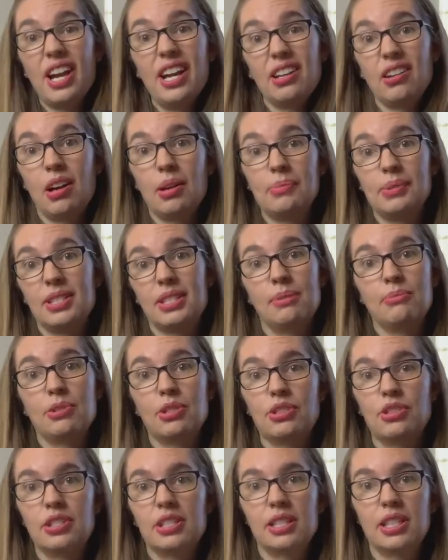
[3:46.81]
it on because I'm
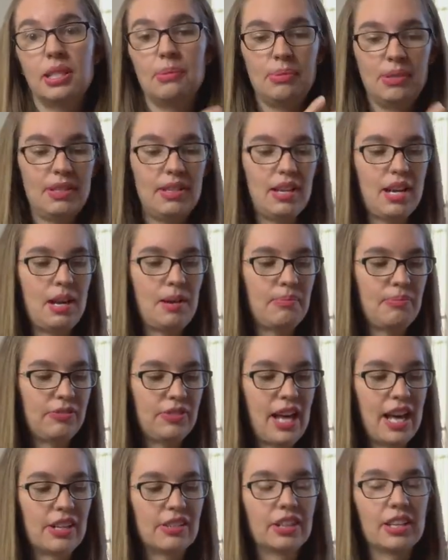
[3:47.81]
sure it's going to be
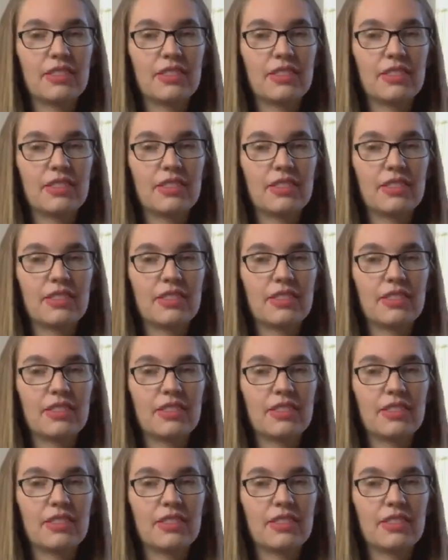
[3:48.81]
flattering.